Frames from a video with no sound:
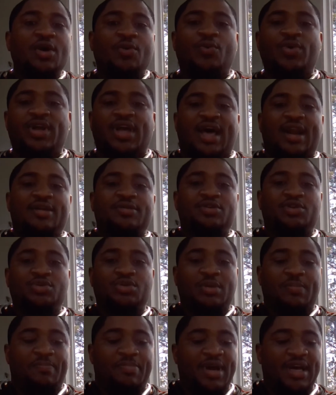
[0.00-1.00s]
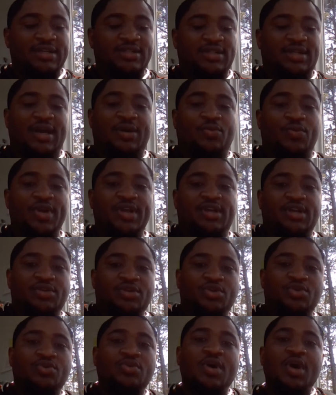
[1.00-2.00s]
We got to do the best that we can
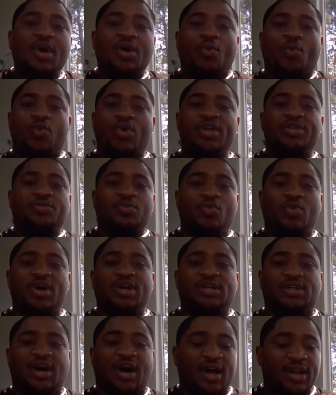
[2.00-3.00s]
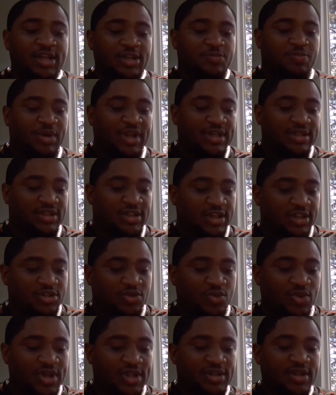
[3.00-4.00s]
do with what God has blessed us
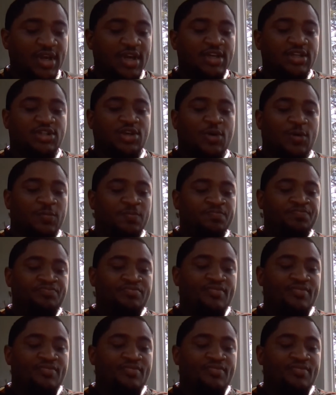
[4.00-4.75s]
with. So